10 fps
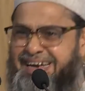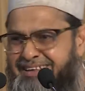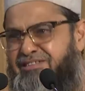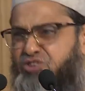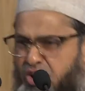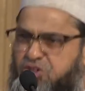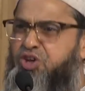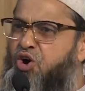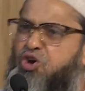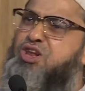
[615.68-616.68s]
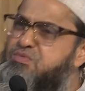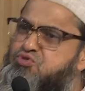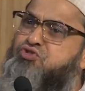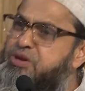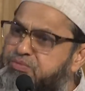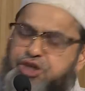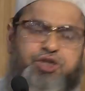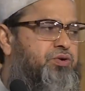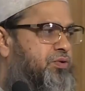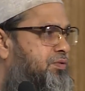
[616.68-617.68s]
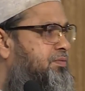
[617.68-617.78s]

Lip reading: it is not the only Muslim issue.